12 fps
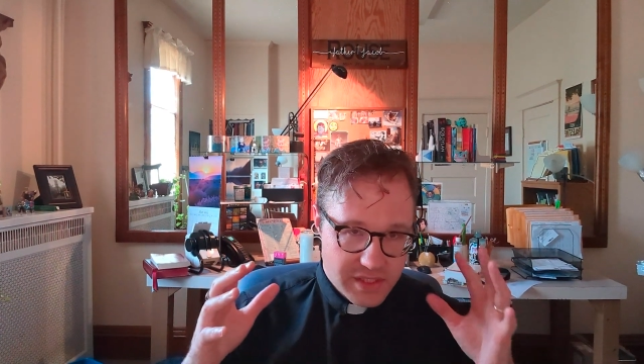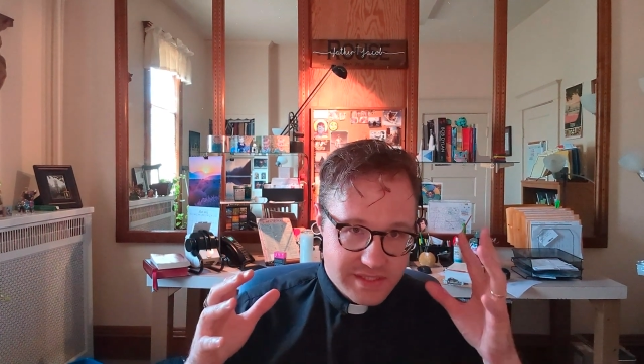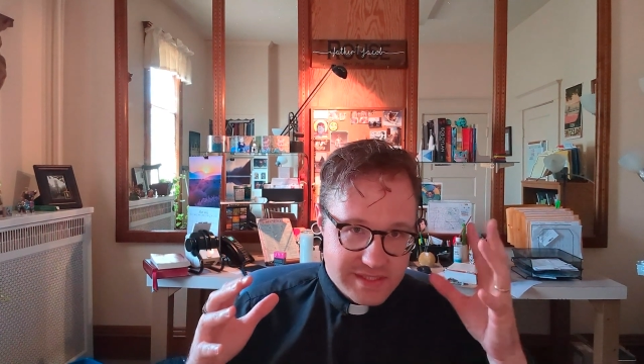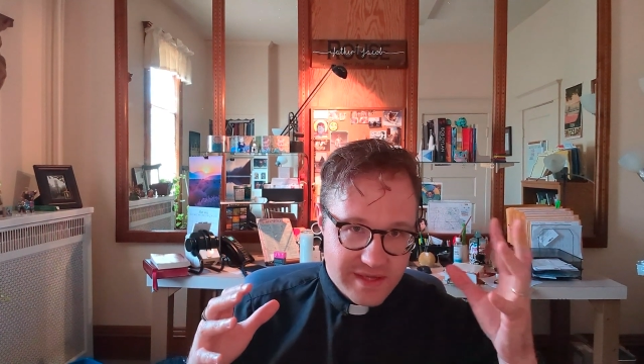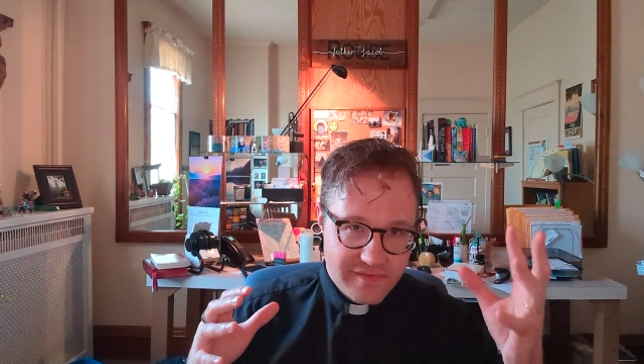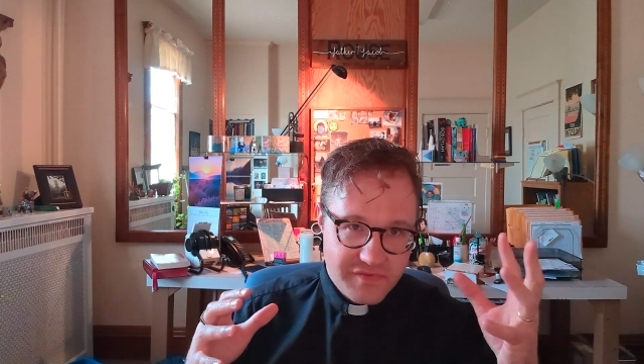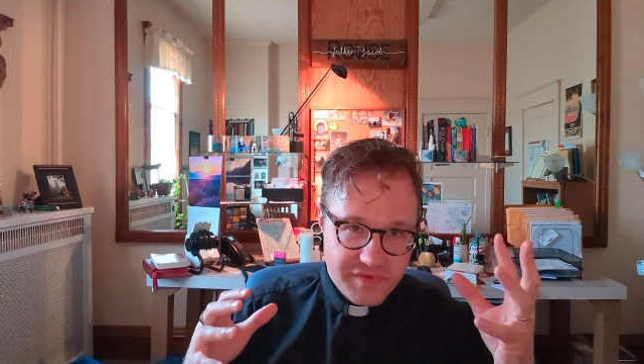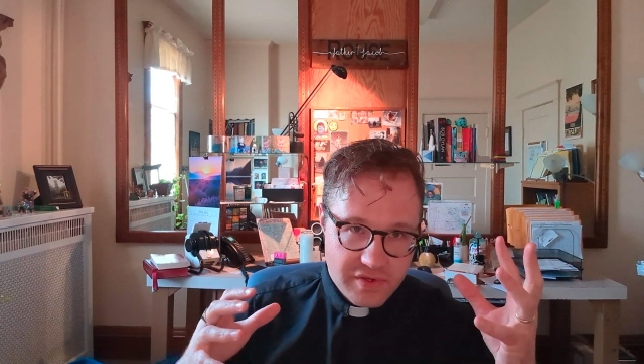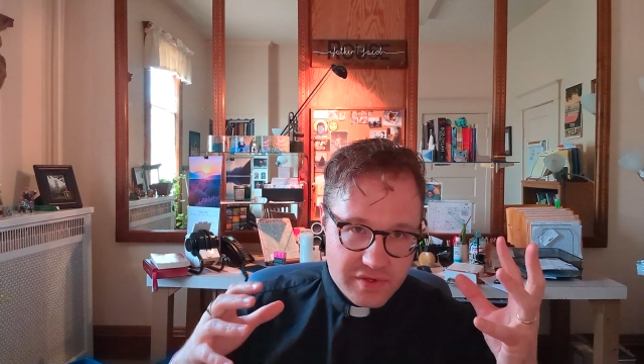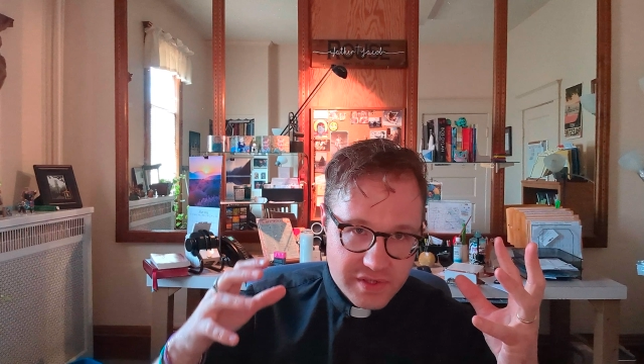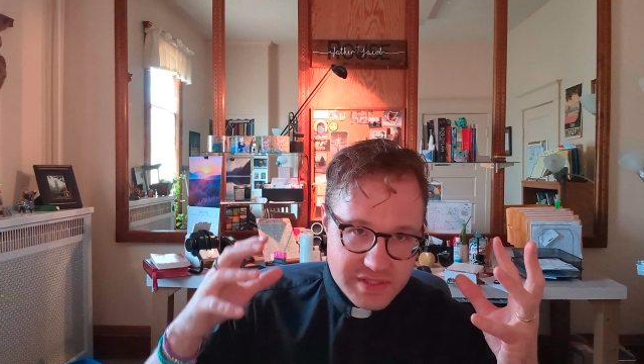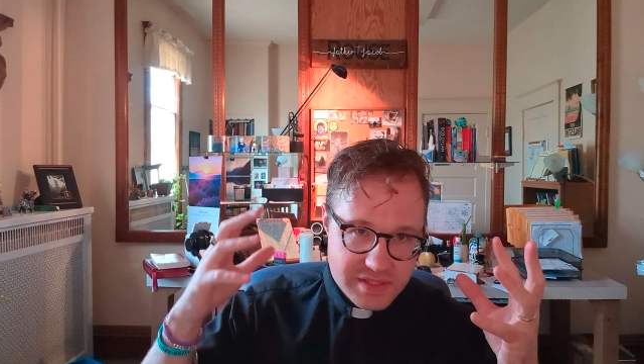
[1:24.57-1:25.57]
his love of the
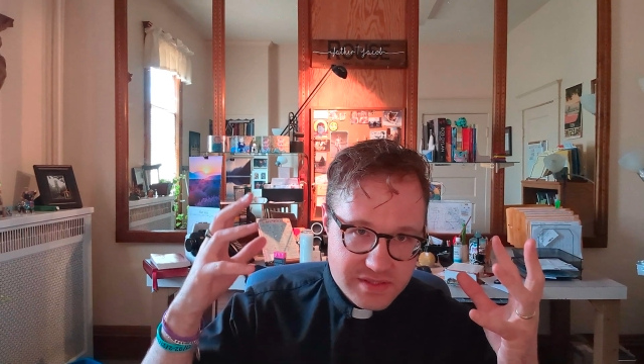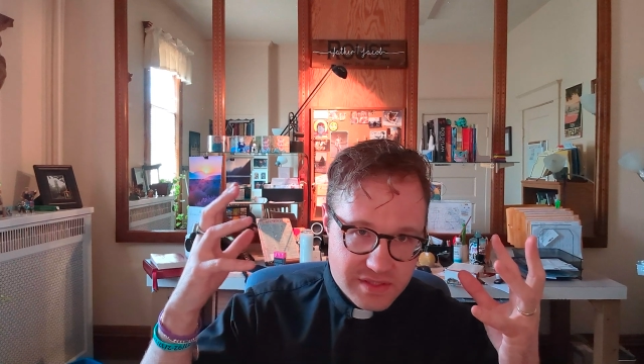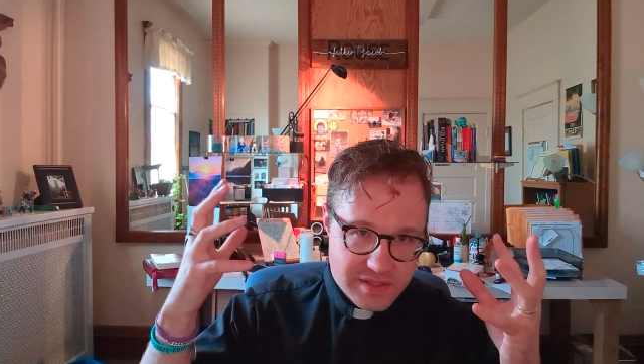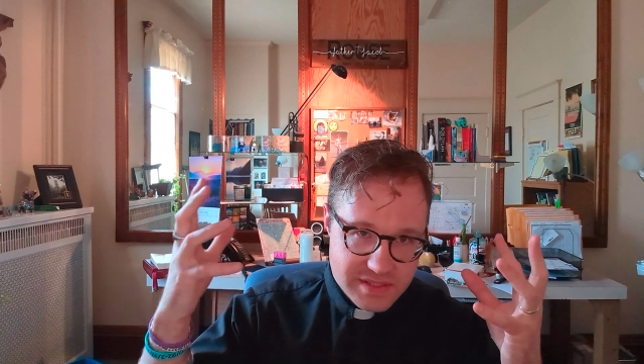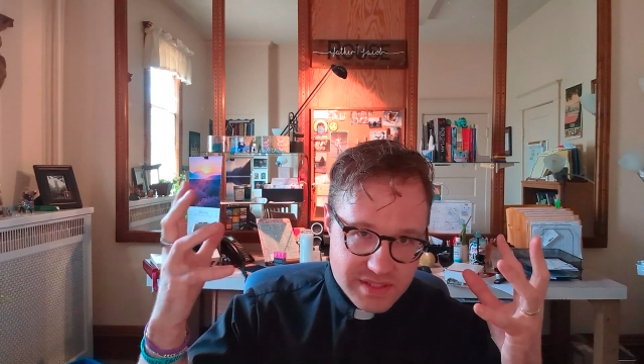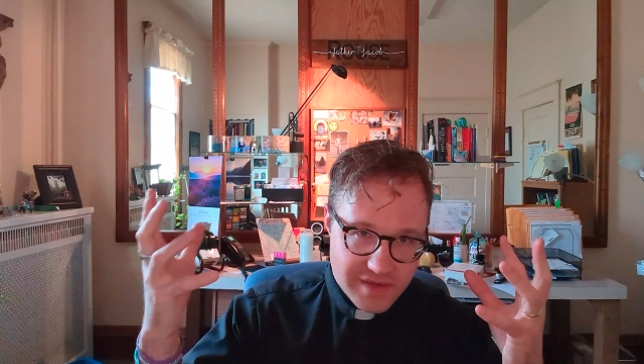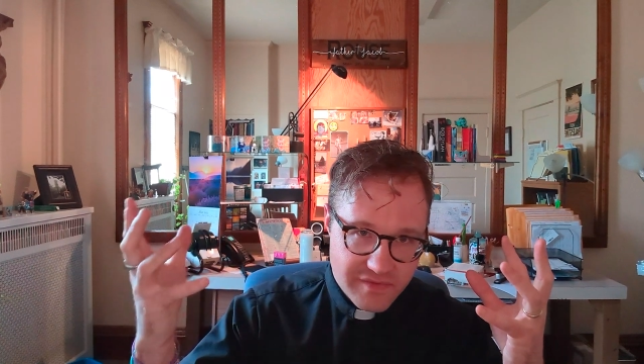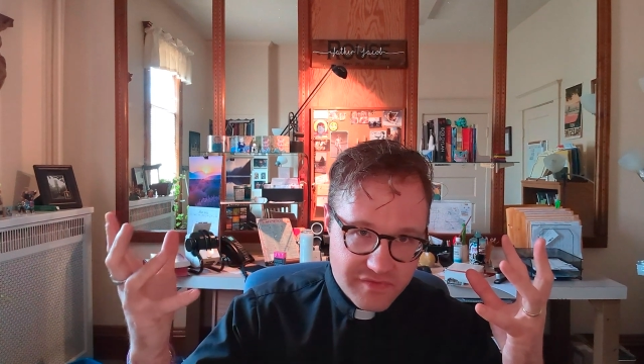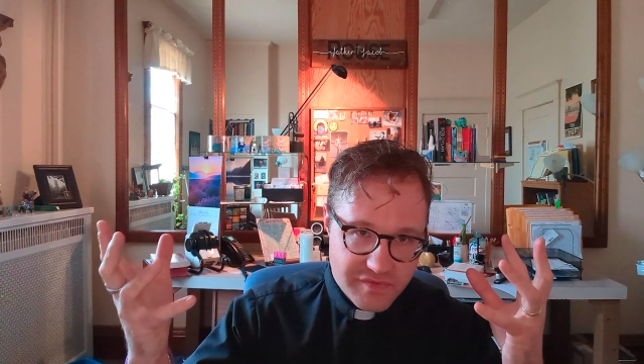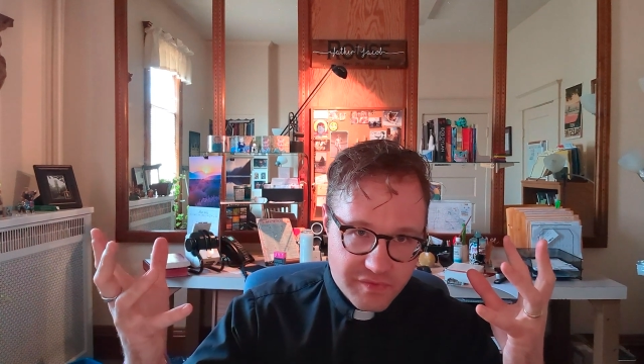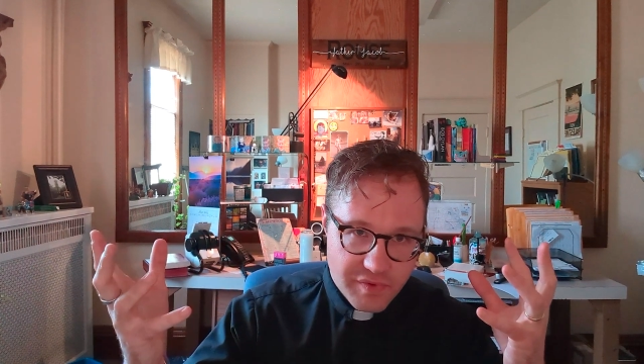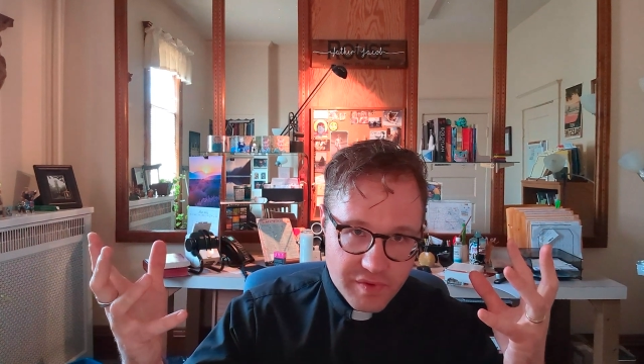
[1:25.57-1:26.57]
Eucharist and took his love of
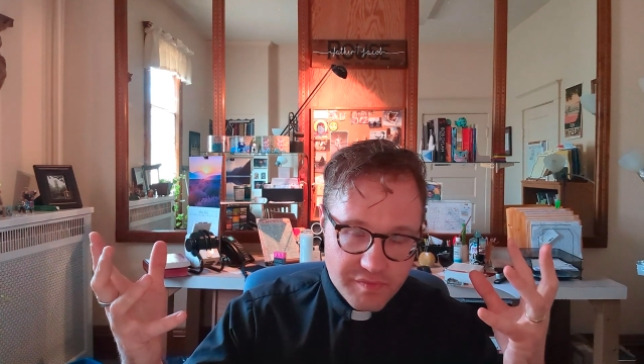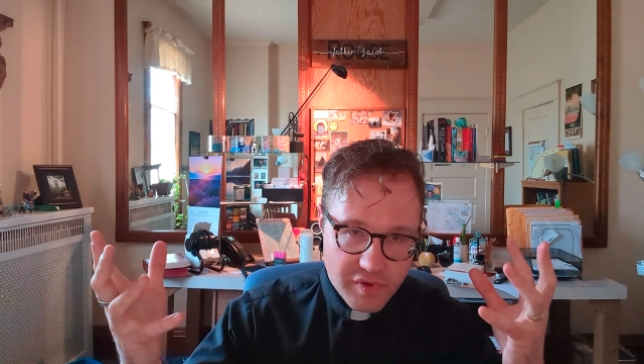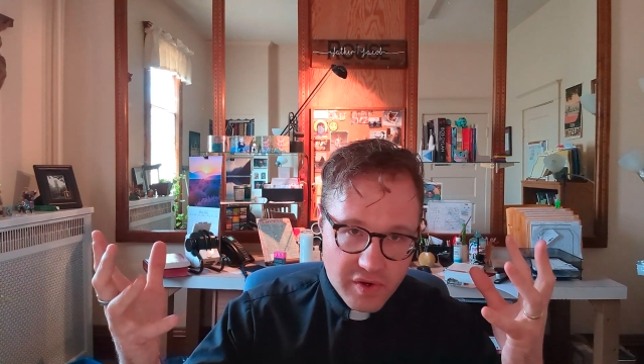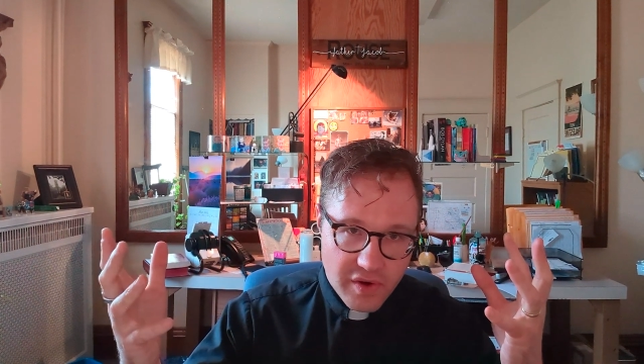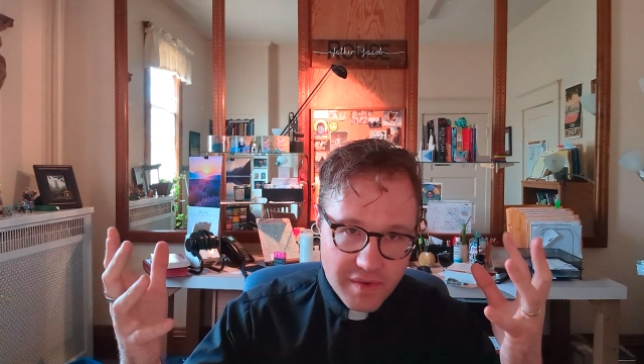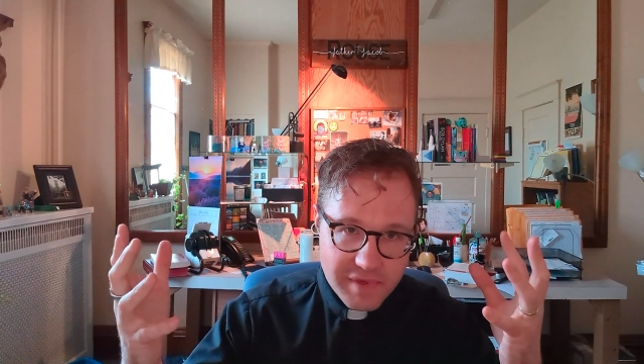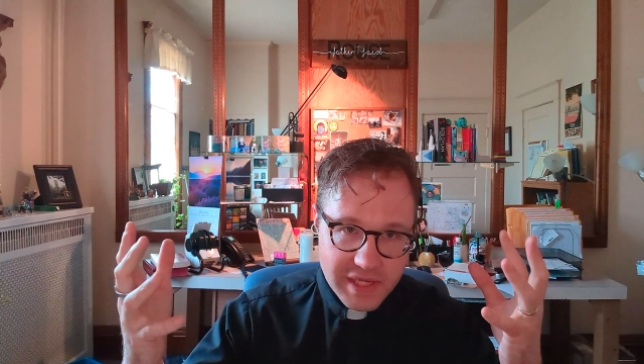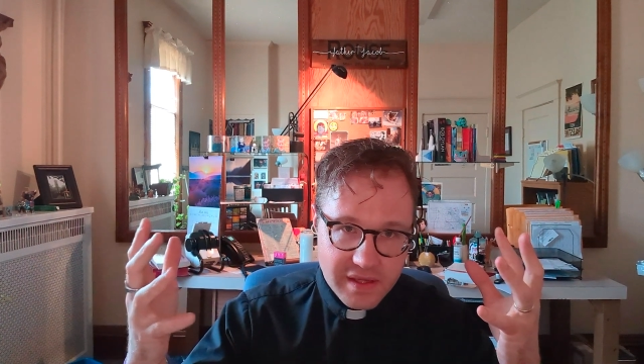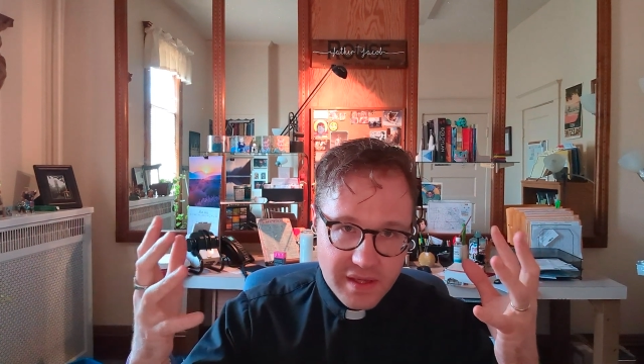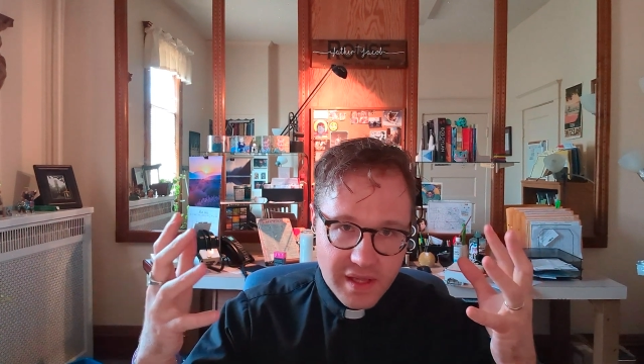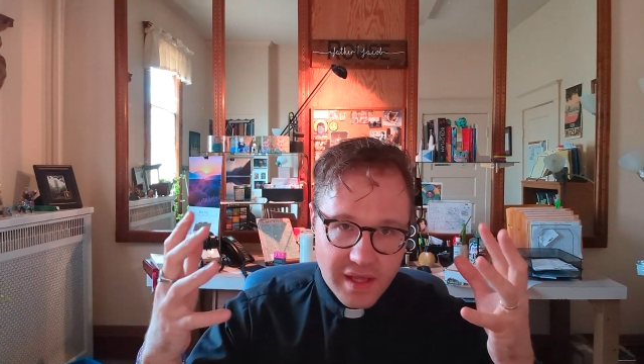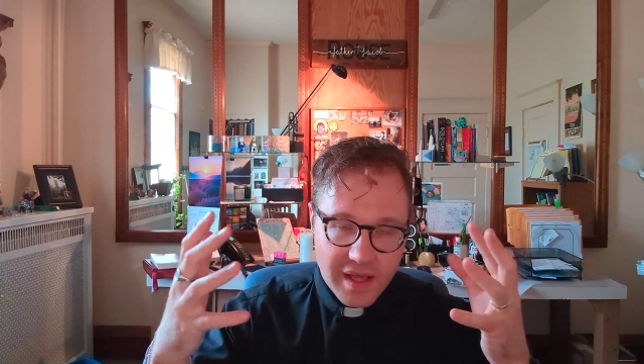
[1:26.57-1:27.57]
computer programming